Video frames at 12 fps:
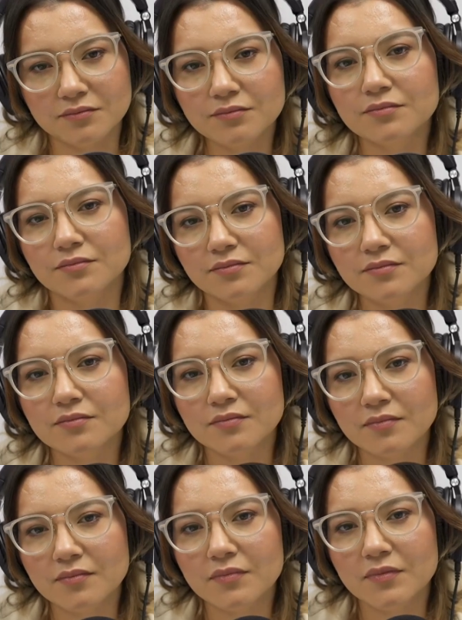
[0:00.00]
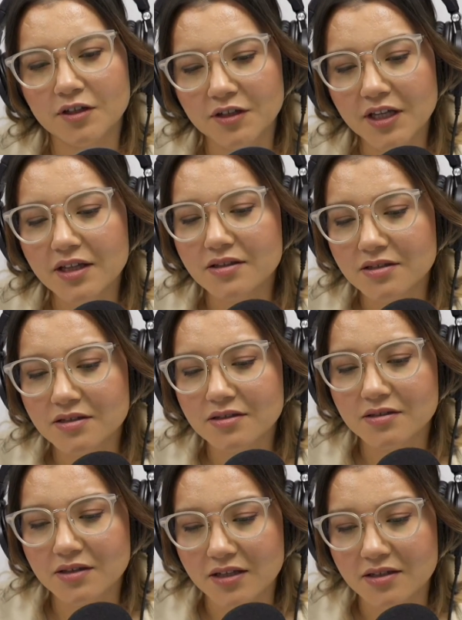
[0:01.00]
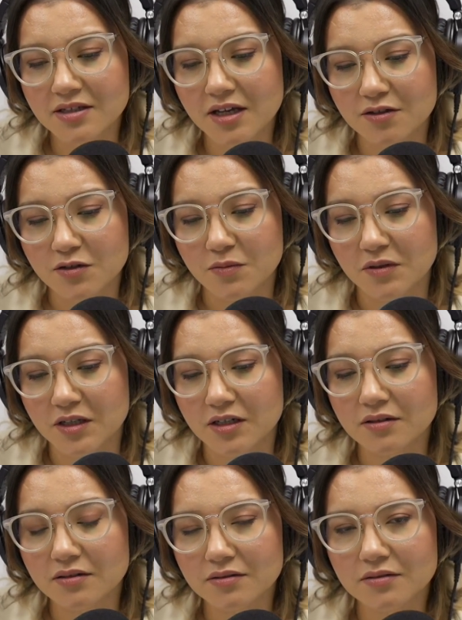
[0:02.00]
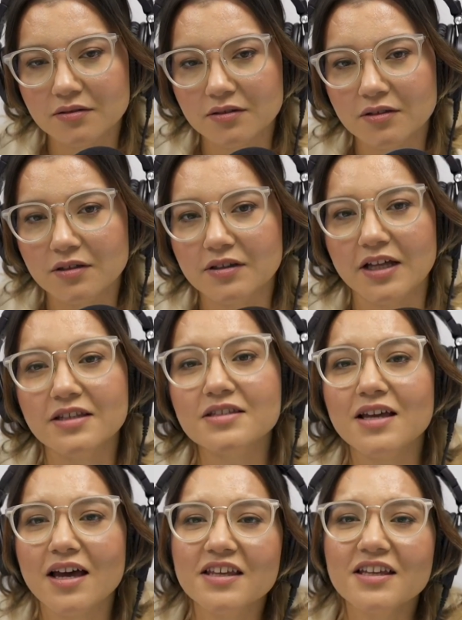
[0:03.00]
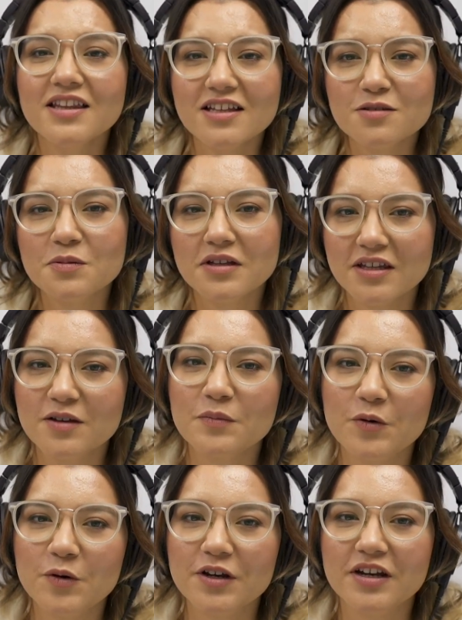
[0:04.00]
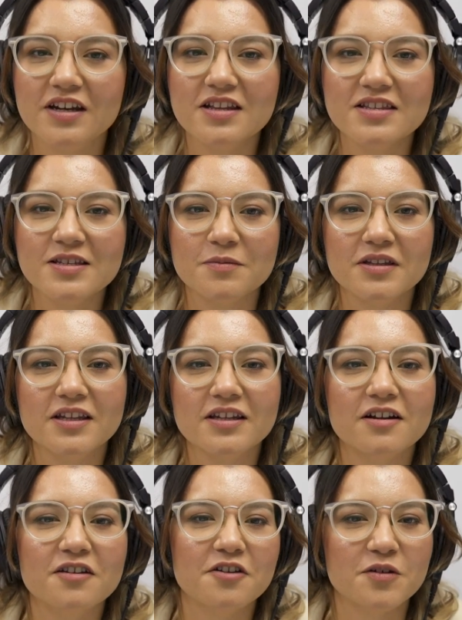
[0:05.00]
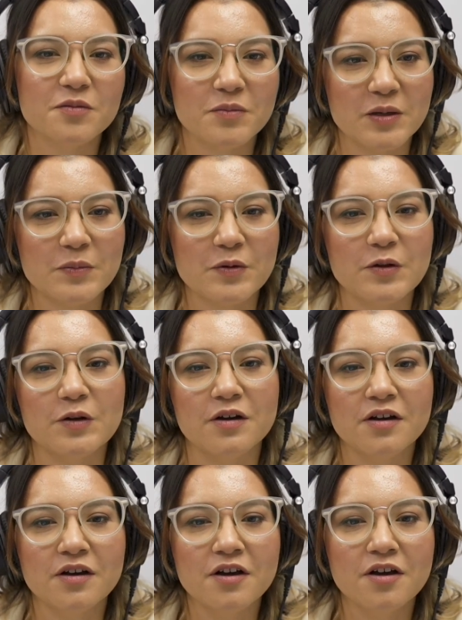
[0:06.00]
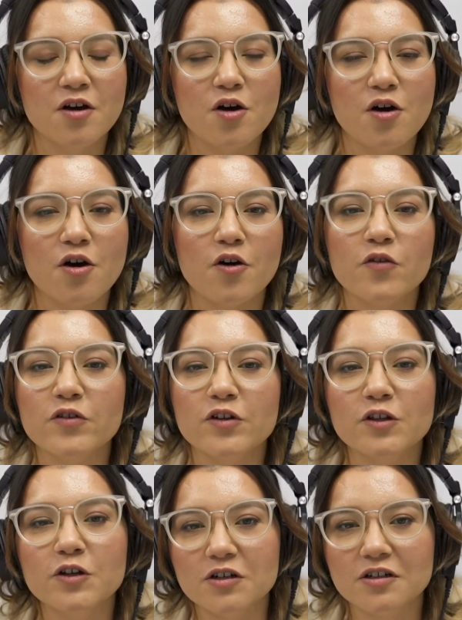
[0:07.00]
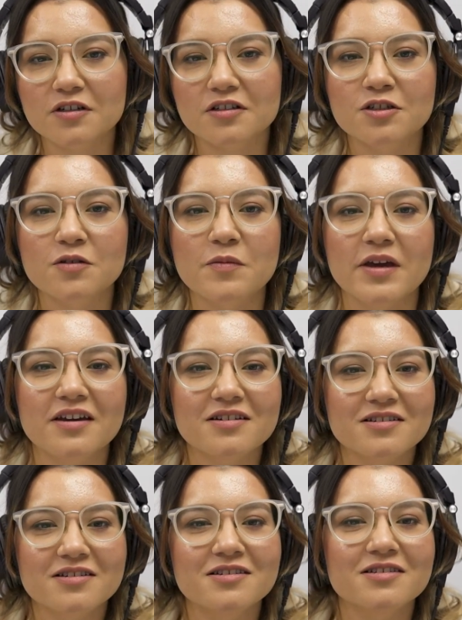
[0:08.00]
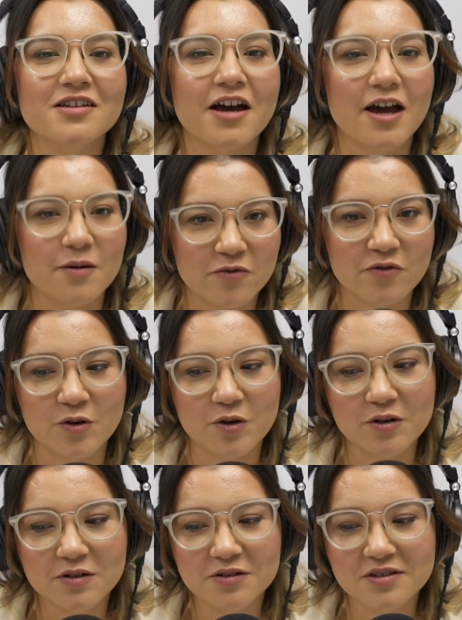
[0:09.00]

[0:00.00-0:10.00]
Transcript: Mhm. No, that sounds really that's I think that's really important. It's something that a lot of people overlook to make time for.